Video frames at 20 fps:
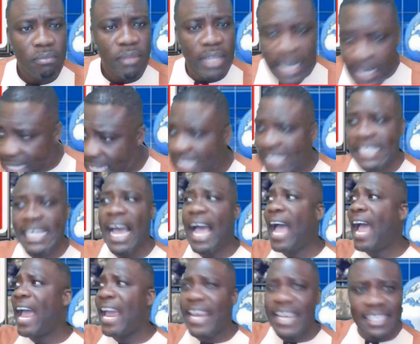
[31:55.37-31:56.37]
And this
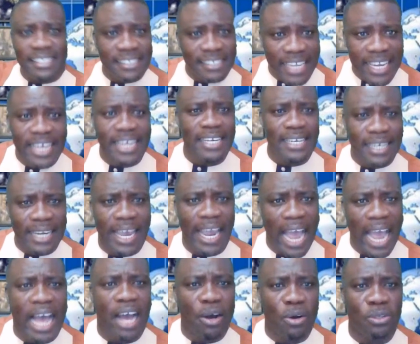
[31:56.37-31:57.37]
guy is in the
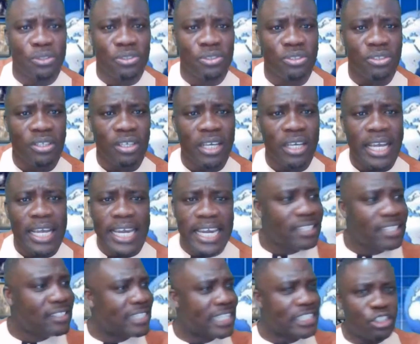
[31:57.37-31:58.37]
house.
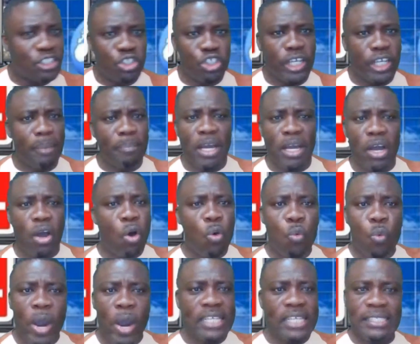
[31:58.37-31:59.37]
He's the chairman on
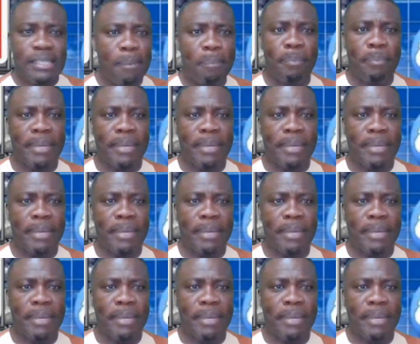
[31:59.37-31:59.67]
Ways and